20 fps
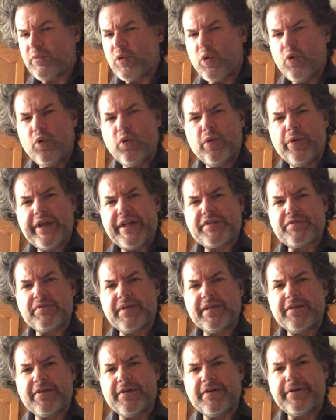Oh, that's
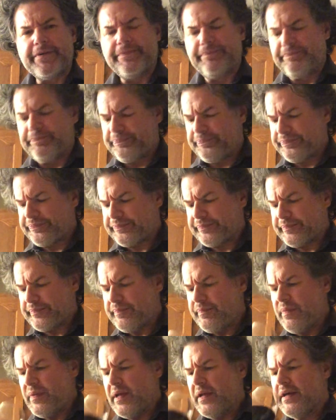really good.
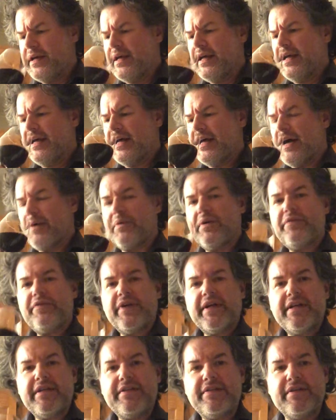I wonder if I
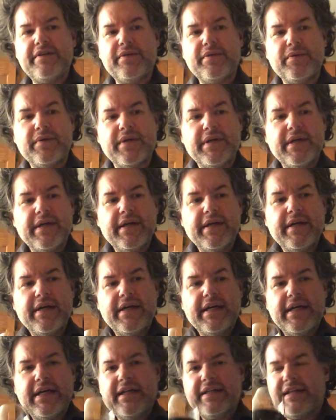can do
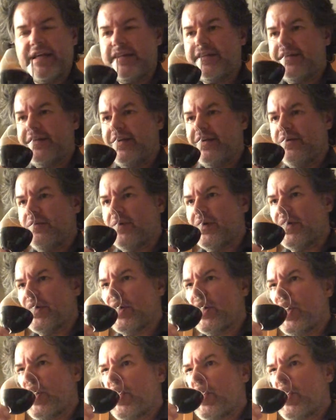the thing where